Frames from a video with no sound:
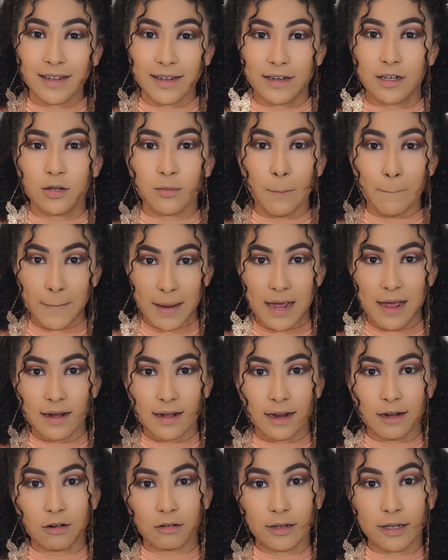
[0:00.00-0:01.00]
like matte.
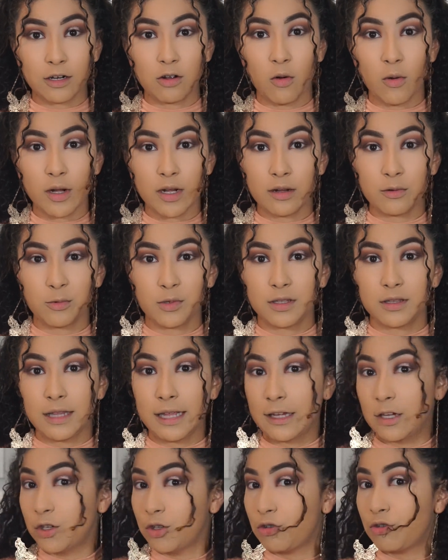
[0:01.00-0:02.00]
I don't like going in with
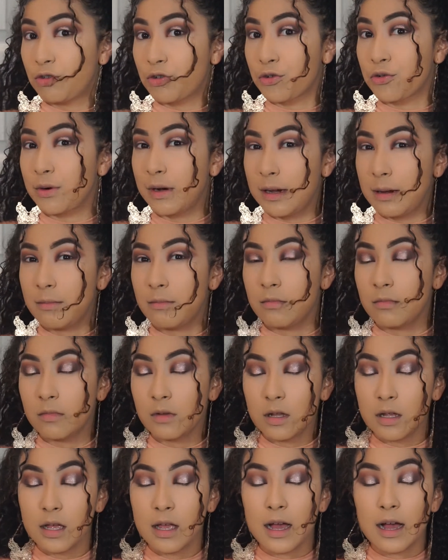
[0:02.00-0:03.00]
like cream
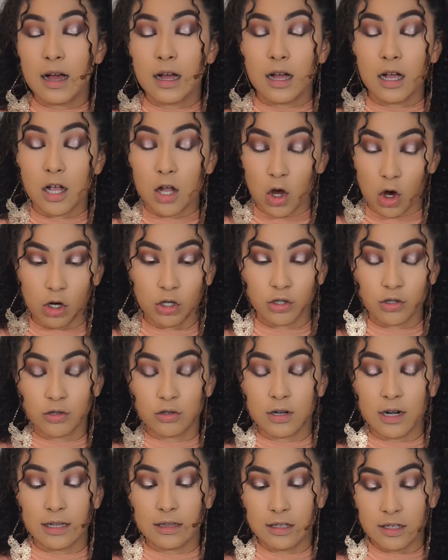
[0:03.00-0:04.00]

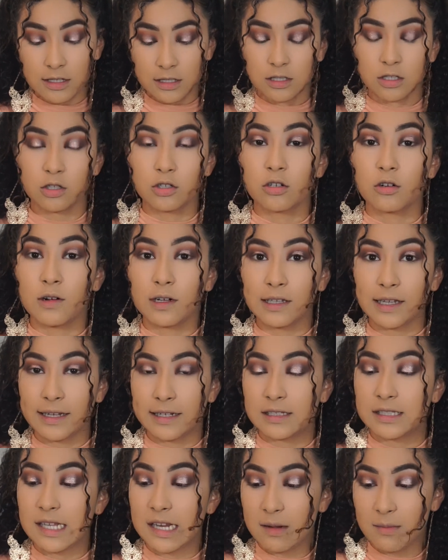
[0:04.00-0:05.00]
contour at least, so I
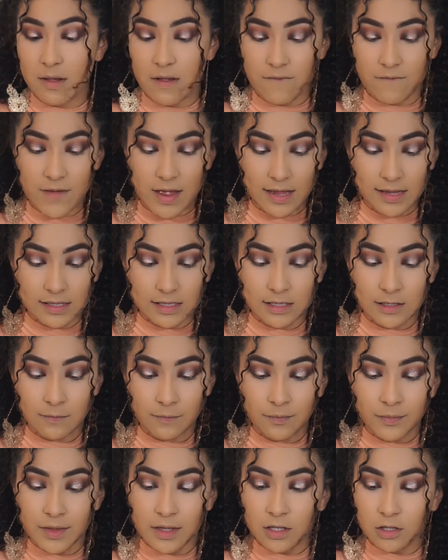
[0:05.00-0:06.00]
like setting my face.
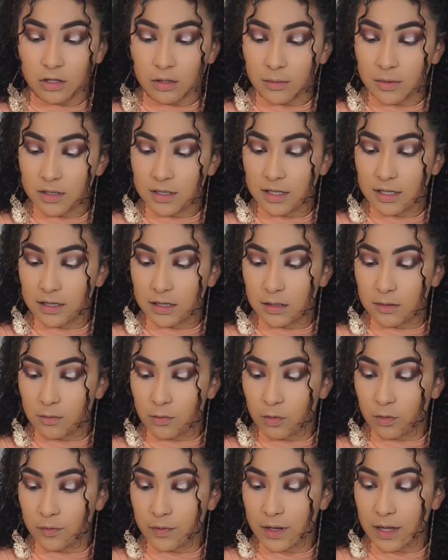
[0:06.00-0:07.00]
So I'm gonna take the
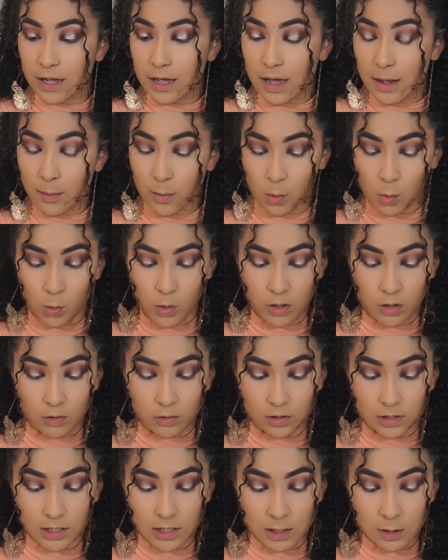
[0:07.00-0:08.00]
Morphe
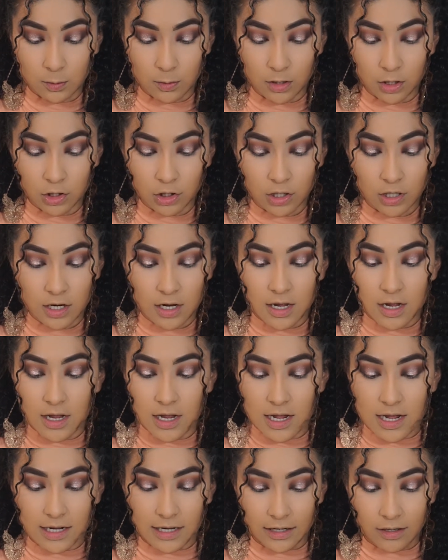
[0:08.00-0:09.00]
M106 brush,
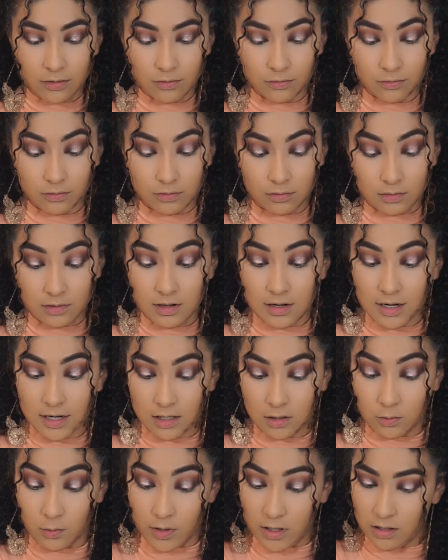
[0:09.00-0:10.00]
and
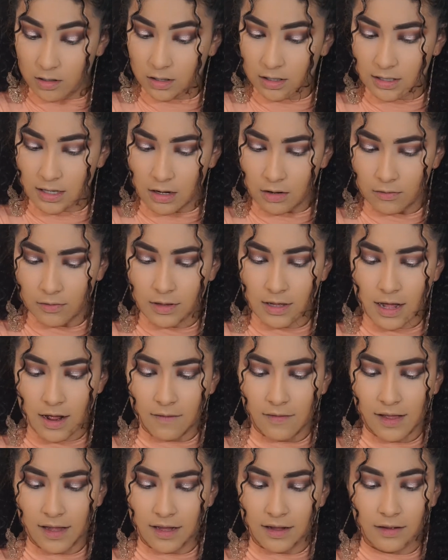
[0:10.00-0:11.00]
it's weird because I don't really
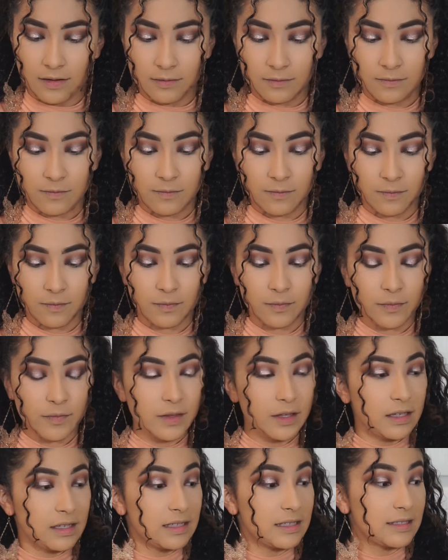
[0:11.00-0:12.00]
have like a
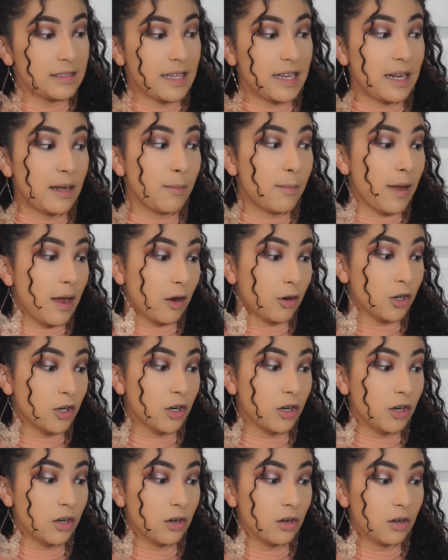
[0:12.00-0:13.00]
setting
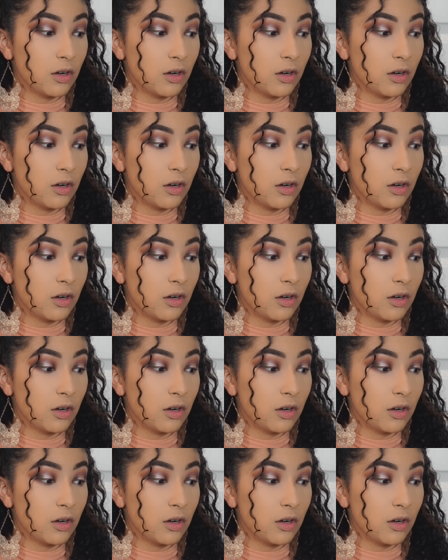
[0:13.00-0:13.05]
powder,